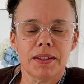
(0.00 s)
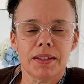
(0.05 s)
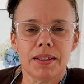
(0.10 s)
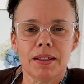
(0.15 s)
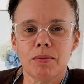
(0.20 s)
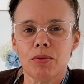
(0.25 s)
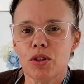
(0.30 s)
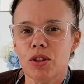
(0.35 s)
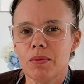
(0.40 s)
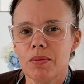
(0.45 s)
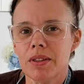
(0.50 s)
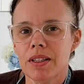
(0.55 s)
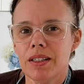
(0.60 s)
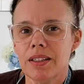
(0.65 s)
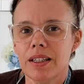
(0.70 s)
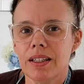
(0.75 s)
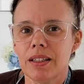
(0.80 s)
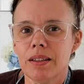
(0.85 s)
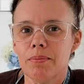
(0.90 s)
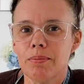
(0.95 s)
sometimes they
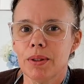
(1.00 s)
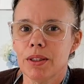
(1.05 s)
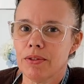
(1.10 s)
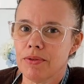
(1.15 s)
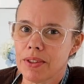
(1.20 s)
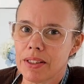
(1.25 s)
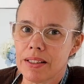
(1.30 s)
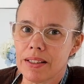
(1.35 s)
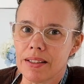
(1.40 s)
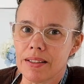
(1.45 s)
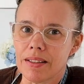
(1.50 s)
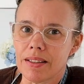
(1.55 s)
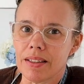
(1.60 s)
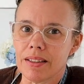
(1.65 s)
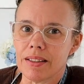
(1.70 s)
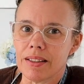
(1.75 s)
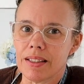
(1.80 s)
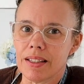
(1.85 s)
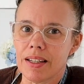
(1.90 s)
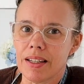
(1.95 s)
need a bit of
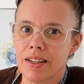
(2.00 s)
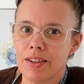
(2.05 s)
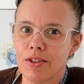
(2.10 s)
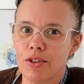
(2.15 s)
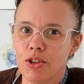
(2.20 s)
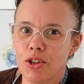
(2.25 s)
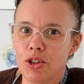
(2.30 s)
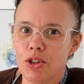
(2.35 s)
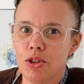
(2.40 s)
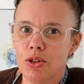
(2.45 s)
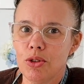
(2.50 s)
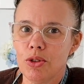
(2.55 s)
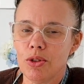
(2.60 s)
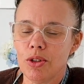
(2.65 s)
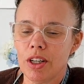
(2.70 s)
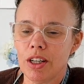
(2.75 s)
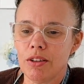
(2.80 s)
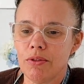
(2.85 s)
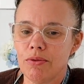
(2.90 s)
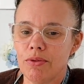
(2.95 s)
assistance.
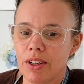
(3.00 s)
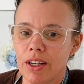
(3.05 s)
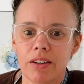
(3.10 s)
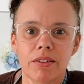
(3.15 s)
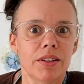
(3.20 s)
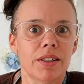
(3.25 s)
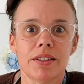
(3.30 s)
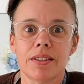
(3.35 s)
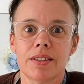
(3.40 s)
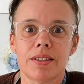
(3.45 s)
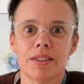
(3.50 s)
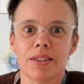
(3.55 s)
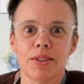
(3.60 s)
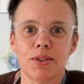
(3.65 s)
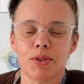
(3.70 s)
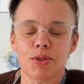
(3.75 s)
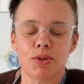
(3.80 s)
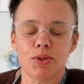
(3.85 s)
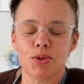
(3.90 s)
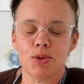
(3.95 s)
It varies
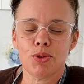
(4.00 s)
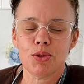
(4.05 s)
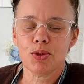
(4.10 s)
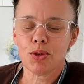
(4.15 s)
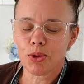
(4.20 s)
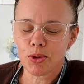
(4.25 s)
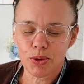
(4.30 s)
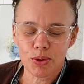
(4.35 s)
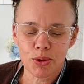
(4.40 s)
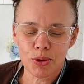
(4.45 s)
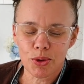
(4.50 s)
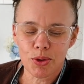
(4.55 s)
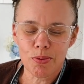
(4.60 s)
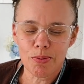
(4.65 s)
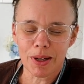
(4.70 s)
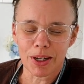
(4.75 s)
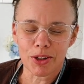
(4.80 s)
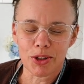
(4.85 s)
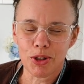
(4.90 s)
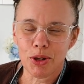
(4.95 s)
so
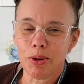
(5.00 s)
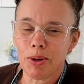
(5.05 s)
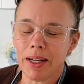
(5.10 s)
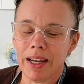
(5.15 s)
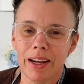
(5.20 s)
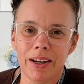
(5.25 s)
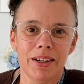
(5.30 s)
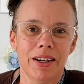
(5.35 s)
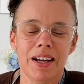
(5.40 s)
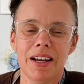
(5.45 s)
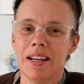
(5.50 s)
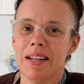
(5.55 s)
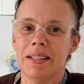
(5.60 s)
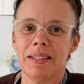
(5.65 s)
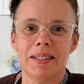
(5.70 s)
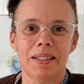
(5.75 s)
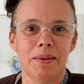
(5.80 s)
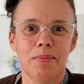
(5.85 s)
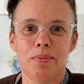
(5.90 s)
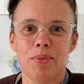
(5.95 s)
much. You'll get
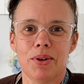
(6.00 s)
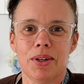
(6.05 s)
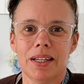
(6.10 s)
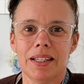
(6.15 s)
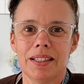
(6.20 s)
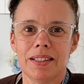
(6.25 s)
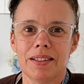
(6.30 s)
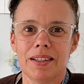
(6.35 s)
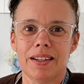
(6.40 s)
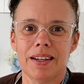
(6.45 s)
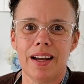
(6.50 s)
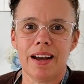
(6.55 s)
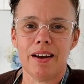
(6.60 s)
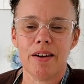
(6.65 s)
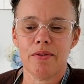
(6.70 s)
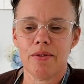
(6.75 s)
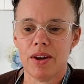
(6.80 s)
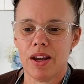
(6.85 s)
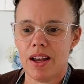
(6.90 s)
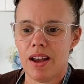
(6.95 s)
some brides that
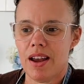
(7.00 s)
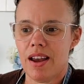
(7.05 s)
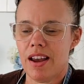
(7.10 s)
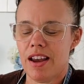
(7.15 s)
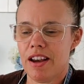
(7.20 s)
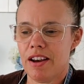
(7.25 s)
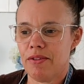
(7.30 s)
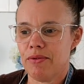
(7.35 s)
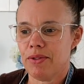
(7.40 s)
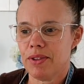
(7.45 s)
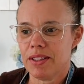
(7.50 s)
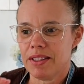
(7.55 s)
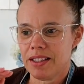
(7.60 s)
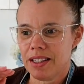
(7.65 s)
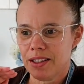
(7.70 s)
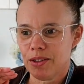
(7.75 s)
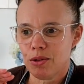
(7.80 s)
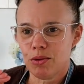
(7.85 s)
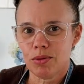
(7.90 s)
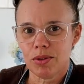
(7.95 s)
have every
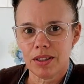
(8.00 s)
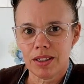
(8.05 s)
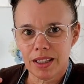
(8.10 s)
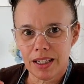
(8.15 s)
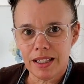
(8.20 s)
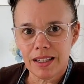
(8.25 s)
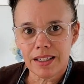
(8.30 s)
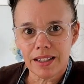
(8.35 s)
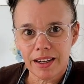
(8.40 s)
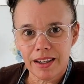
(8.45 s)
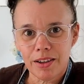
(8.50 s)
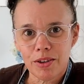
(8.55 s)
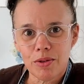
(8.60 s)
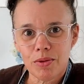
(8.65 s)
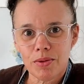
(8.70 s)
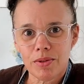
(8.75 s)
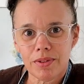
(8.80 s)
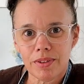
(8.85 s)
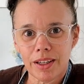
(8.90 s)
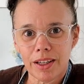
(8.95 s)
single
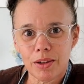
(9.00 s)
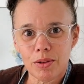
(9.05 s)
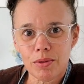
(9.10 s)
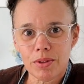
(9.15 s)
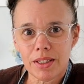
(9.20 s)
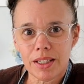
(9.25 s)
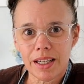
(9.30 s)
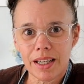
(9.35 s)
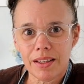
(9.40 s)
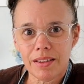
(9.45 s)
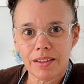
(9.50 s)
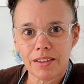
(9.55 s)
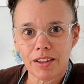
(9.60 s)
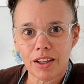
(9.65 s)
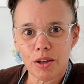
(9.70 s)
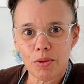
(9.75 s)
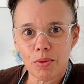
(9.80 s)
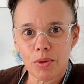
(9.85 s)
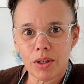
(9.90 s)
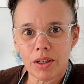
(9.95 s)
detail nailed down that
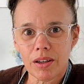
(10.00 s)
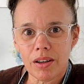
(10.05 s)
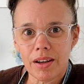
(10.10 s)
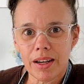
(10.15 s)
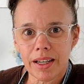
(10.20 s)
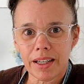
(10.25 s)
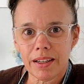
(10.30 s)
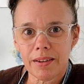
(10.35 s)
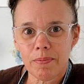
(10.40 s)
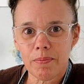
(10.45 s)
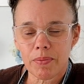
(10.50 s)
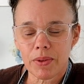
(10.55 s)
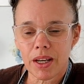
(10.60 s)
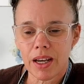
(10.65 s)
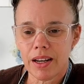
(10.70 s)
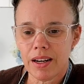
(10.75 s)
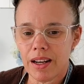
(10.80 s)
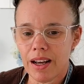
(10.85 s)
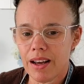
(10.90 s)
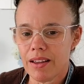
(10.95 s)
they would like,
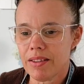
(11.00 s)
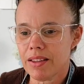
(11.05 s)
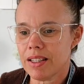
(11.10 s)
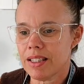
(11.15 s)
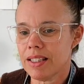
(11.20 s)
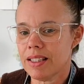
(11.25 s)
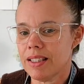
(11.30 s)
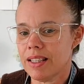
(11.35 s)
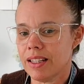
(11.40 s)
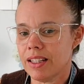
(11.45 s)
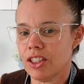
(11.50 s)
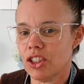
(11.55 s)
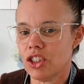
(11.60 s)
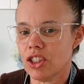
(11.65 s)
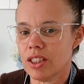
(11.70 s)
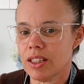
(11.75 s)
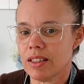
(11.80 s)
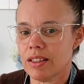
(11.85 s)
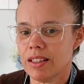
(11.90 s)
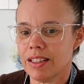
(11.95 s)
and others that are
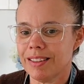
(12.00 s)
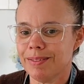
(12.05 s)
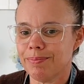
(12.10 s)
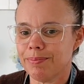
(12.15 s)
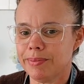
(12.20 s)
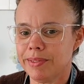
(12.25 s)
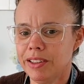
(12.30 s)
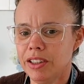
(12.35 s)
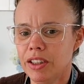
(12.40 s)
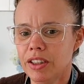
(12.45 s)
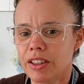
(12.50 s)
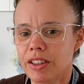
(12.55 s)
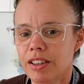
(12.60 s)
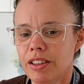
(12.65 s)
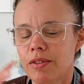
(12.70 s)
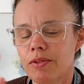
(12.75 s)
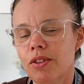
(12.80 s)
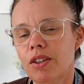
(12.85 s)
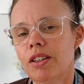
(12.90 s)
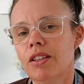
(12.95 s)
just like,
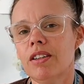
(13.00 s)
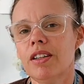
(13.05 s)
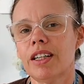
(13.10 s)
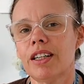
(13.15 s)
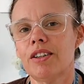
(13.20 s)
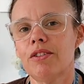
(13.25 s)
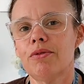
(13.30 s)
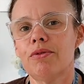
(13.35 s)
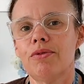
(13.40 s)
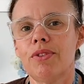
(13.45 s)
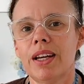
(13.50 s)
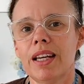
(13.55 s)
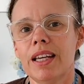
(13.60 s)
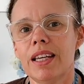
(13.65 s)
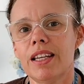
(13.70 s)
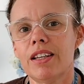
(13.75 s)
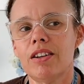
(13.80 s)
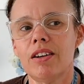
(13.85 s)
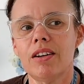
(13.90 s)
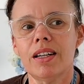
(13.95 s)
oh, I've got like a
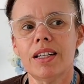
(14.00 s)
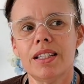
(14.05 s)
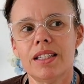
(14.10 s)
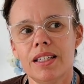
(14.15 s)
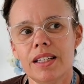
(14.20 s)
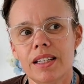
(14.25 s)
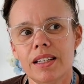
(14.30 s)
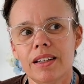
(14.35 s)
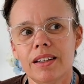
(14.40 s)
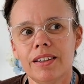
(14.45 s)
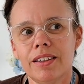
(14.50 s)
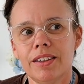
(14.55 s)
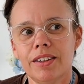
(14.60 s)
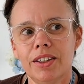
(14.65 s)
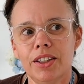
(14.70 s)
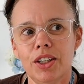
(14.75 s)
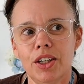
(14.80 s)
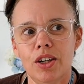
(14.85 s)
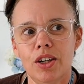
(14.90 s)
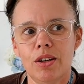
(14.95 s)
vague idea,
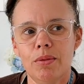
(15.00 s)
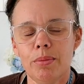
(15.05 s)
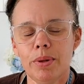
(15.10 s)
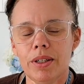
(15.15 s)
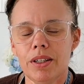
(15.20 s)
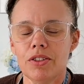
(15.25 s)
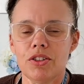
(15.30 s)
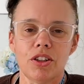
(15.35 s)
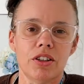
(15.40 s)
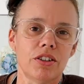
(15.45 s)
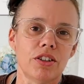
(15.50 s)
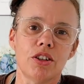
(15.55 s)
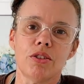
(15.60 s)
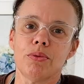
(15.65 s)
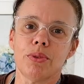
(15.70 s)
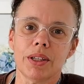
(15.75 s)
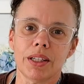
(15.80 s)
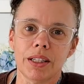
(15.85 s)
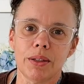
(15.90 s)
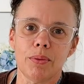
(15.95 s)
but I don't know
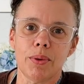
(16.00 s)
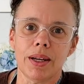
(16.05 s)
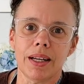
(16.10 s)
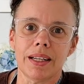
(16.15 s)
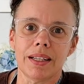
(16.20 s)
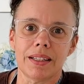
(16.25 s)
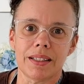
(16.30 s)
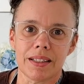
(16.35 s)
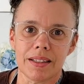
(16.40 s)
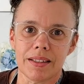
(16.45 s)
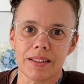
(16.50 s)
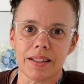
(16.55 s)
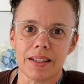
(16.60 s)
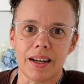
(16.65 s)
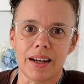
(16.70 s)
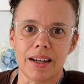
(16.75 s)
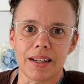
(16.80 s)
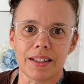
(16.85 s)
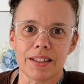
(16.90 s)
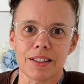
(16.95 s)
really where to
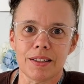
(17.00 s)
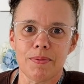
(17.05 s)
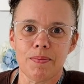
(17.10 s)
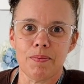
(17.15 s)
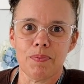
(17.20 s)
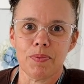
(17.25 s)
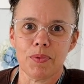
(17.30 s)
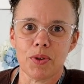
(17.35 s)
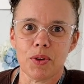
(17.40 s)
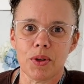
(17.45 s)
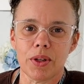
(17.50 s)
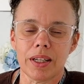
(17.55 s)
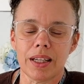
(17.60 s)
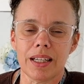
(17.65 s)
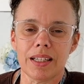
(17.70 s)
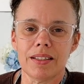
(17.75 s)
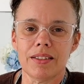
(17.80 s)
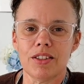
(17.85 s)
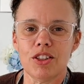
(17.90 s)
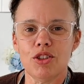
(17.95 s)
start.
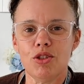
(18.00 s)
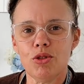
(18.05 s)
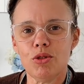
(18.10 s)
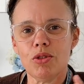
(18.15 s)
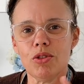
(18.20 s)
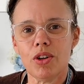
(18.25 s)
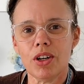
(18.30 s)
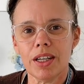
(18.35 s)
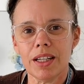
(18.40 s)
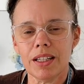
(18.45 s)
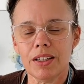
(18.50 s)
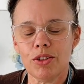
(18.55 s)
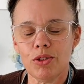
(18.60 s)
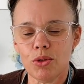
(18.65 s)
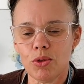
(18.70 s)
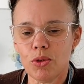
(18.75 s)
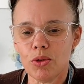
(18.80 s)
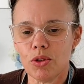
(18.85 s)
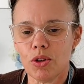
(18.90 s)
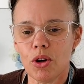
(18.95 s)
Okay, so
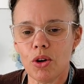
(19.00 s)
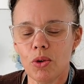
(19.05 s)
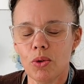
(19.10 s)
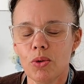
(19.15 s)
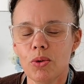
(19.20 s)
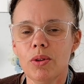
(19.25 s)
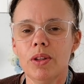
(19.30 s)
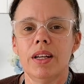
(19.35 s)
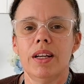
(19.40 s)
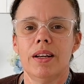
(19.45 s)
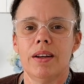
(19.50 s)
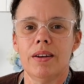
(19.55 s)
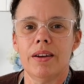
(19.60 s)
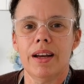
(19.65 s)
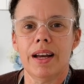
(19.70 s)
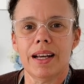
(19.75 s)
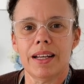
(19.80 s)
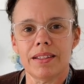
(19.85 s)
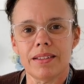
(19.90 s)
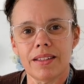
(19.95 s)
your goal
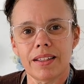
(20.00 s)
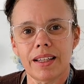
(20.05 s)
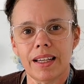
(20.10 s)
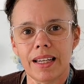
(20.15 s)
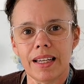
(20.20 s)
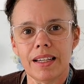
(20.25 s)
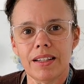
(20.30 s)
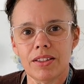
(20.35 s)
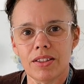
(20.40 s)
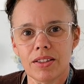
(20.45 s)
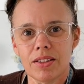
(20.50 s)
as the cake